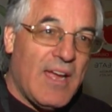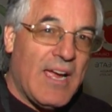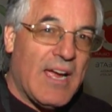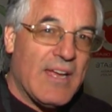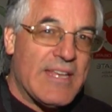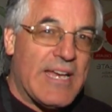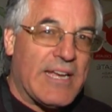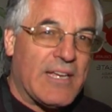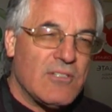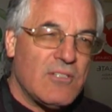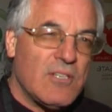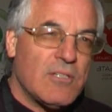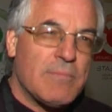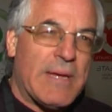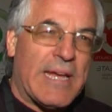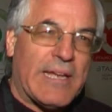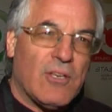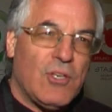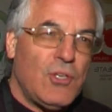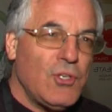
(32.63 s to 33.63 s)
how they can just
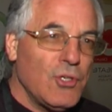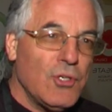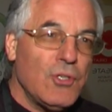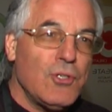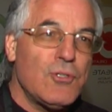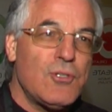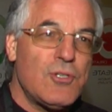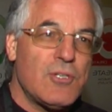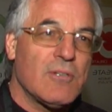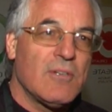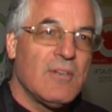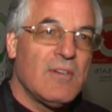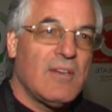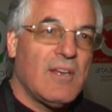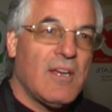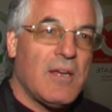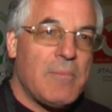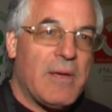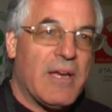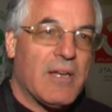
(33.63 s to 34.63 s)
make a huge
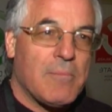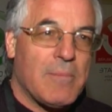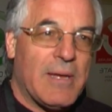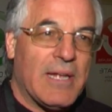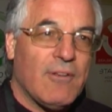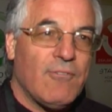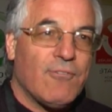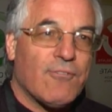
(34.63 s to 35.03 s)
amount of money